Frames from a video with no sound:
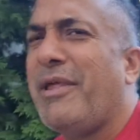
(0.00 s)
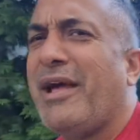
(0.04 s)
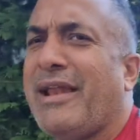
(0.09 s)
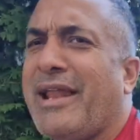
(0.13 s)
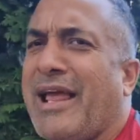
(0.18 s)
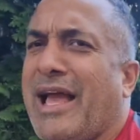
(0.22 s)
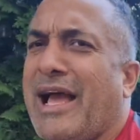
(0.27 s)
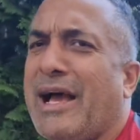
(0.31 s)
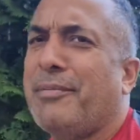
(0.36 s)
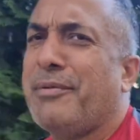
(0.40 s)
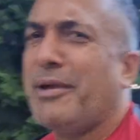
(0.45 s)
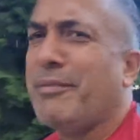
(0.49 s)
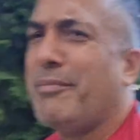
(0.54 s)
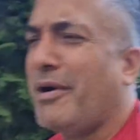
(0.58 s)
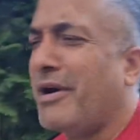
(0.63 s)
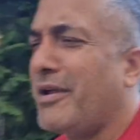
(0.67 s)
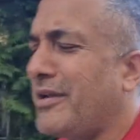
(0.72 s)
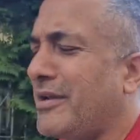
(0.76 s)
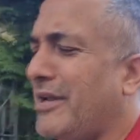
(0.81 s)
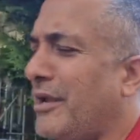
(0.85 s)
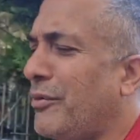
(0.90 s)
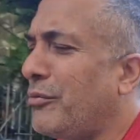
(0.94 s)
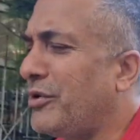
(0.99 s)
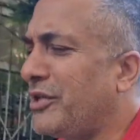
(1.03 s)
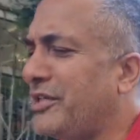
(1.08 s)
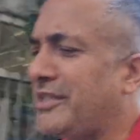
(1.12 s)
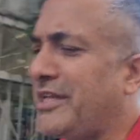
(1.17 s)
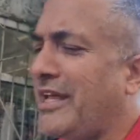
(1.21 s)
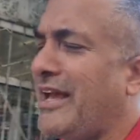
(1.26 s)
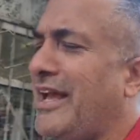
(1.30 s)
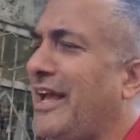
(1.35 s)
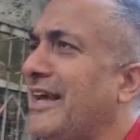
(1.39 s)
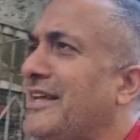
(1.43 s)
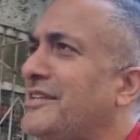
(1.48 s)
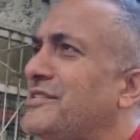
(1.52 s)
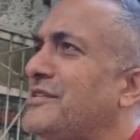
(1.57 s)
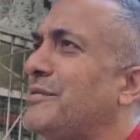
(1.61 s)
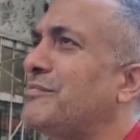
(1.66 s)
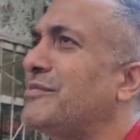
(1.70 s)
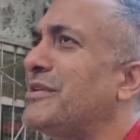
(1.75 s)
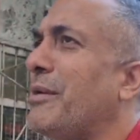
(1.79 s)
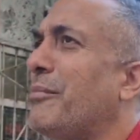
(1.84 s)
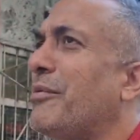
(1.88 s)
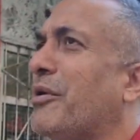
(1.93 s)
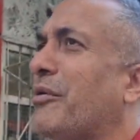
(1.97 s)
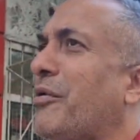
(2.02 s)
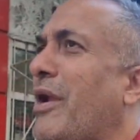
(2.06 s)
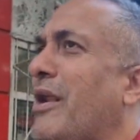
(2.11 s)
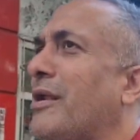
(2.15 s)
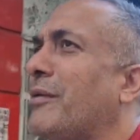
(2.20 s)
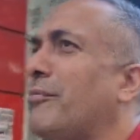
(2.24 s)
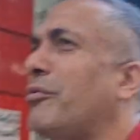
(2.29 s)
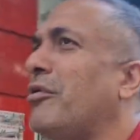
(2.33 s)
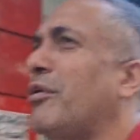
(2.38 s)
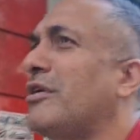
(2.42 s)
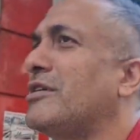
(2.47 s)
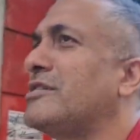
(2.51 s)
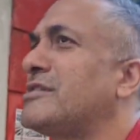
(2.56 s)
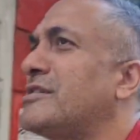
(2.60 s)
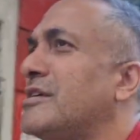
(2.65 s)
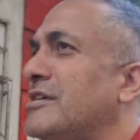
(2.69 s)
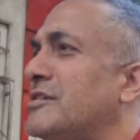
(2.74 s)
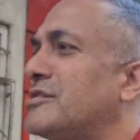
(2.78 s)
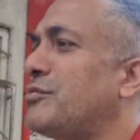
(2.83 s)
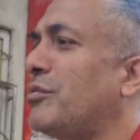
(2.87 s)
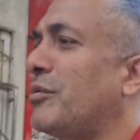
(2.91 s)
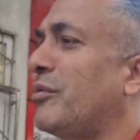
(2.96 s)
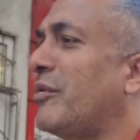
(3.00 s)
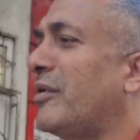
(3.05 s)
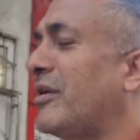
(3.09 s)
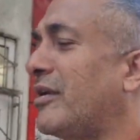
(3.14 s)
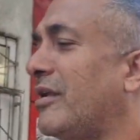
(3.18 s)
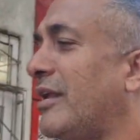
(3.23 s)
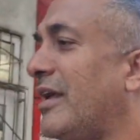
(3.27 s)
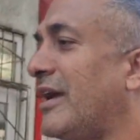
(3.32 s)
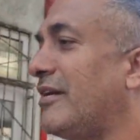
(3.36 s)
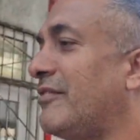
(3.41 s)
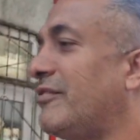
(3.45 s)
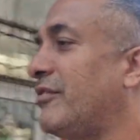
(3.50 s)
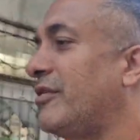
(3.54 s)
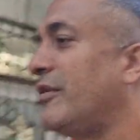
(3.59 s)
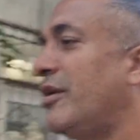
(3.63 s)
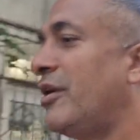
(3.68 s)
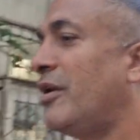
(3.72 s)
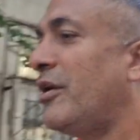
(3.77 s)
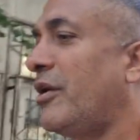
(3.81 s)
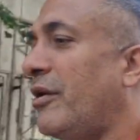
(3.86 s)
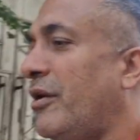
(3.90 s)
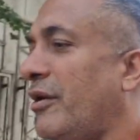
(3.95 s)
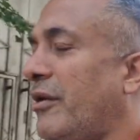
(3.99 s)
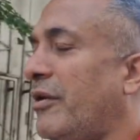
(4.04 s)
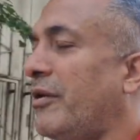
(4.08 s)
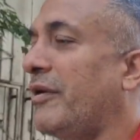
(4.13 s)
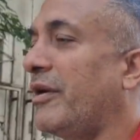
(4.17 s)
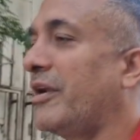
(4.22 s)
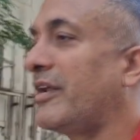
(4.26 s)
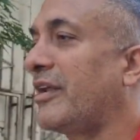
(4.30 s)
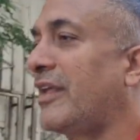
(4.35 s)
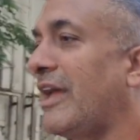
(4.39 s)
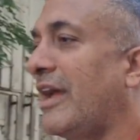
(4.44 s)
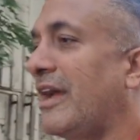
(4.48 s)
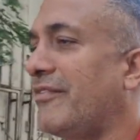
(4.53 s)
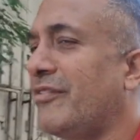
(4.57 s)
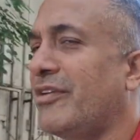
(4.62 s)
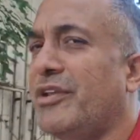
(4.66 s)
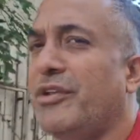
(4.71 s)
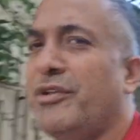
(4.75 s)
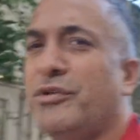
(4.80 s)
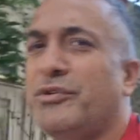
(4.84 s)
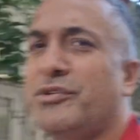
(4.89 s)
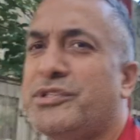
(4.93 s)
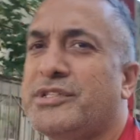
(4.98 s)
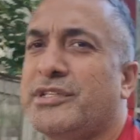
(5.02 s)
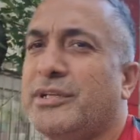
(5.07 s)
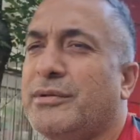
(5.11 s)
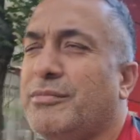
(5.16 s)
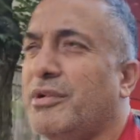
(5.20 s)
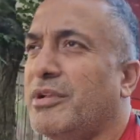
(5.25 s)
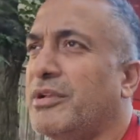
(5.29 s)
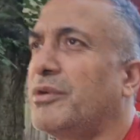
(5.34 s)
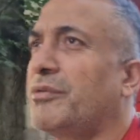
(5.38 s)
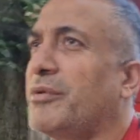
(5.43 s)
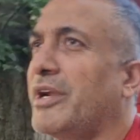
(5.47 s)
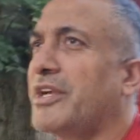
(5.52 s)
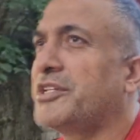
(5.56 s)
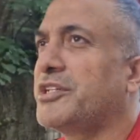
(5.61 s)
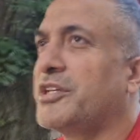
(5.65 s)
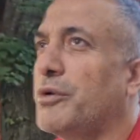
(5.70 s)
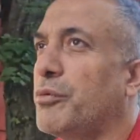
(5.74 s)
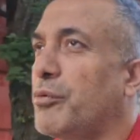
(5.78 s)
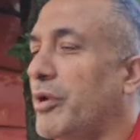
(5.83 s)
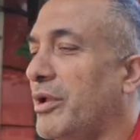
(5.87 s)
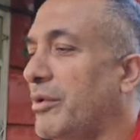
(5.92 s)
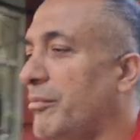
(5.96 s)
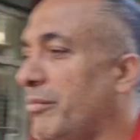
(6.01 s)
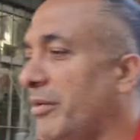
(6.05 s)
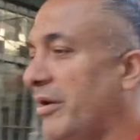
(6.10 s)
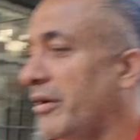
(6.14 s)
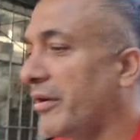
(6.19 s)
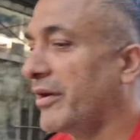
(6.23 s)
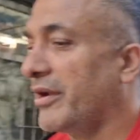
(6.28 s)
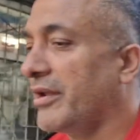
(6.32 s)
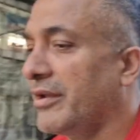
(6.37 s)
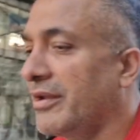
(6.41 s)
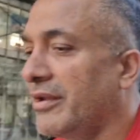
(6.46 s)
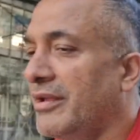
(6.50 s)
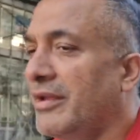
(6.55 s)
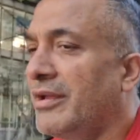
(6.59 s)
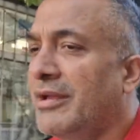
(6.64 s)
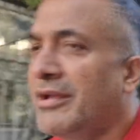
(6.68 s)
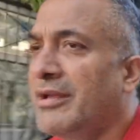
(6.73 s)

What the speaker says: not happy about it. I wish they had some democratic process where we could have her and Gavin Newsom and Gretchen Whitmer and